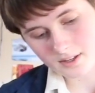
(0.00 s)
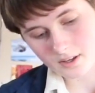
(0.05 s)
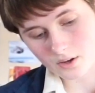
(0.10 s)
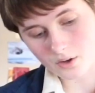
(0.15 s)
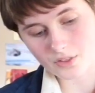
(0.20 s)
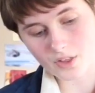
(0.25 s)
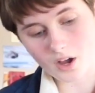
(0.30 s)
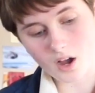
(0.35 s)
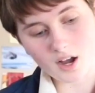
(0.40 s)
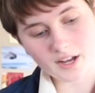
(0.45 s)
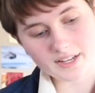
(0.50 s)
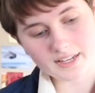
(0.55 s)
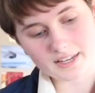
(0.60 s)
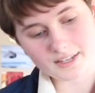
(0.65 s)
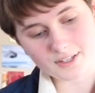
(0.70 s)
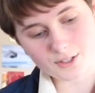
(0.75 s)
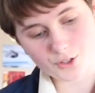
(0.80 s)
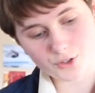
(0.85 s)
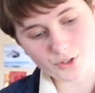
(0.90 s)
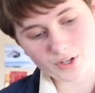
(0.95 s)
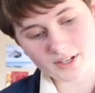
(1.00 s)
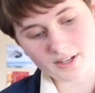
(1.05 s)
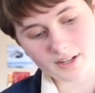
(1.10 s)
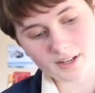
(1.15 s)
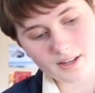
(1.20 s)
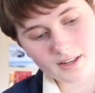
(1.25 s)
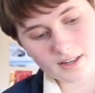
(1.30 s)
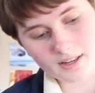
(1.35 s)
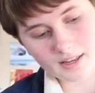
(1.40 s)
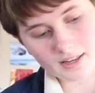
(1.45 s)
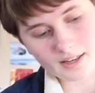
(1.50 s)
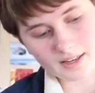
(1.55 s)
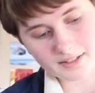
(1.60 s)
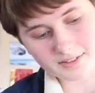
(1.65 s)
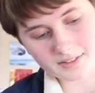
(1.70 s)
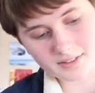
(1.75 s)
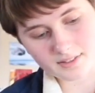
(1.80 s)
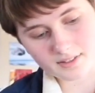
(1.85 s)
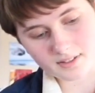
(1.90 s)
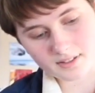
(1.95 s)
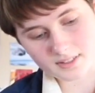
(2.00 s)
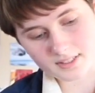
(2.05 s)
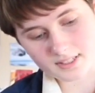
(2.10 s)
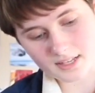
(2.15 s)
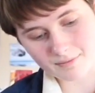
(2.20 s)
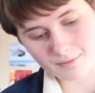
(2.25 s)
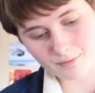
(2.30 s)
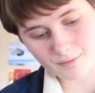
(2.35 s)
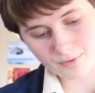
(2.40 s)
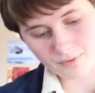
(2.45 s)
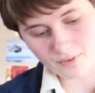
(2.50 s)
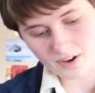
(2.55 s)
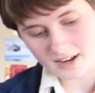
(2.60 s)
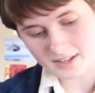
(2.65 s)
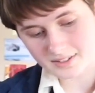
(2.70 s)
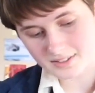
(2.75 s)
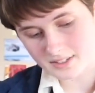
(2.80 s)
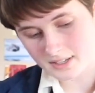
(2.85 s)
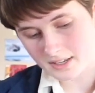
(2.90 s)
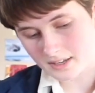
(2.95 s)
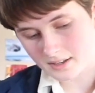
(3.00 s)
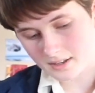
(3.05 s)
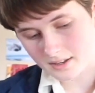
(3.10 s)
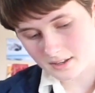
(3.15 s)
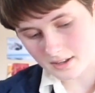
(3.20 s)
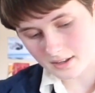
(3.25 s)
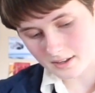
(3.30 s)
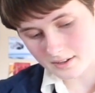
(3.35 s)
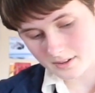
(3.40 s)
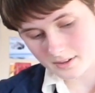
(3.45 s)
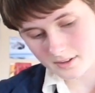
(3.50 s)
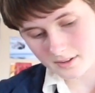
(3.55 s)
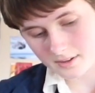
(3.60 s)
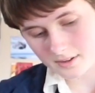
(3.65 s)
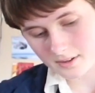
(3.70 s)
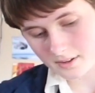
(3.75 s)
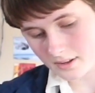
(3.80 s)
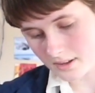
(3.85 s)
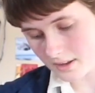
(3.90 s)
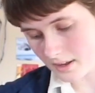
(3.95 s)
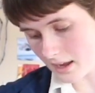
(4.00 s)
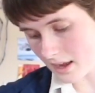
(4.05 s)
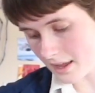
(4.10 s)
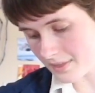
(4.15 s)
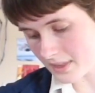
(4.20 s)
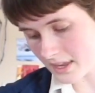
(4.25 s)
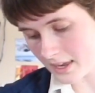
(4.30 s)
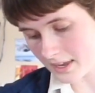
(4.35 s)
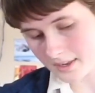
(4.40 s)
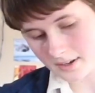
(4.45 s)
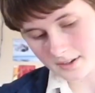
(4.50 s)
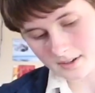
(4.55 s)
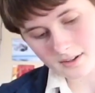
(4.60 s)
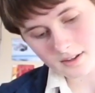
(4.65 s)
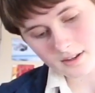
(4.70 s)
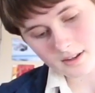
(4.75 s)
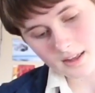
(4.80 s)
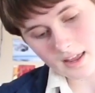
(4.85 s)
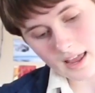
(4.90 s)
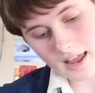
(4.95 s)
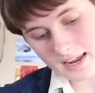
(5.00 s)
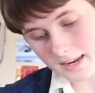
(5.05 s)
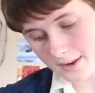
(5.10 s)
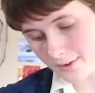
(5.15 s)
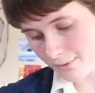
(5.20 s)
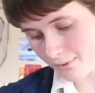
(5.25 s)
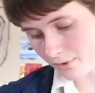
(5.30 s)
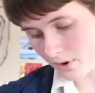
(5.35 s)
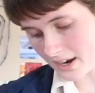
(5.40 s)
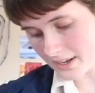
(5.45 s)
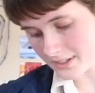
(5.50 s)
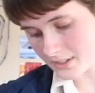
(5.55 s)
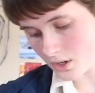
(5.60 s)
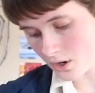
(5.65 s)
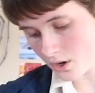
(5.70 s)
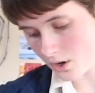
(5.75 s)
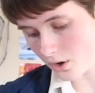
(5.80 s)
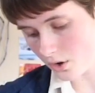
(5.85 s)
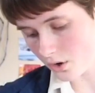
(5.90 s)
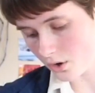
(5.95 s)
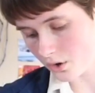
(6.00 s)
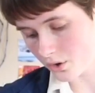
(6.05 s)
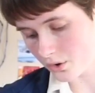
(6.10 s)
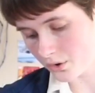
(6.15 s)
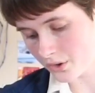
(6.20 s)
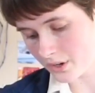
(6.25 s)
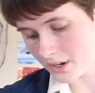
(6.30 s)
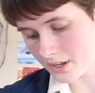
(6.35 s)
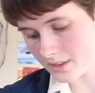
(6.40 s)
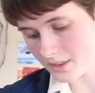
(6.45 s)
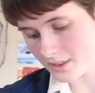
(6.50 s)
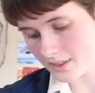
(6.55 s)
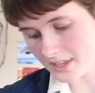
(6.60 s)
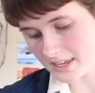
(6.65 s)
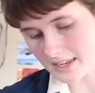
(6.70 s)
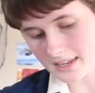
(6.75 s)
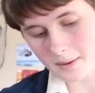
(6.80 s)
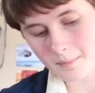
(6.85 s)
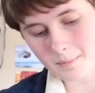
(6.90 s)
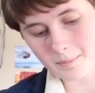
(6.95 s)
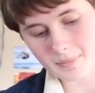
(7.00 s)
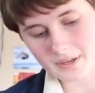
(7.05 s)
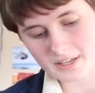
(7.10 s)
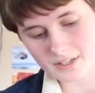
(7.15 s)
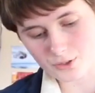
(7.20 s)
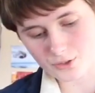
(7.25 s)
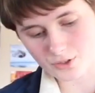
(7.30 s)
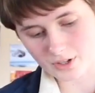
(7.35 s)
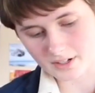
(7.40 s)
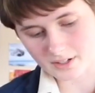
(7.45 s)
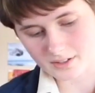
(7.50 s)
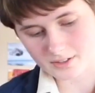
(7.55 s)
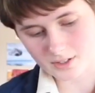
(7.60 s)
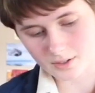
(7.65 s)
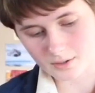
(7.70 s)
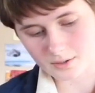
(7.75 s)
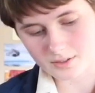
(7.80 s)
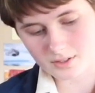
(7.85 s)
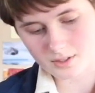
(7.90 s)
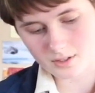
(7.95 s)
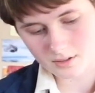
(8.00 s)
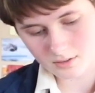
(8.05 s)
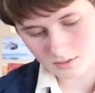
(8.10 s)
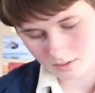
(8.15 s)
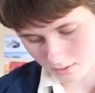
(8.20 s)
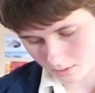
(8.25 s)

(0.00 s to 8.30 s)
on the high E string it's 7th fret, and then 8th fret on the B string. So it's,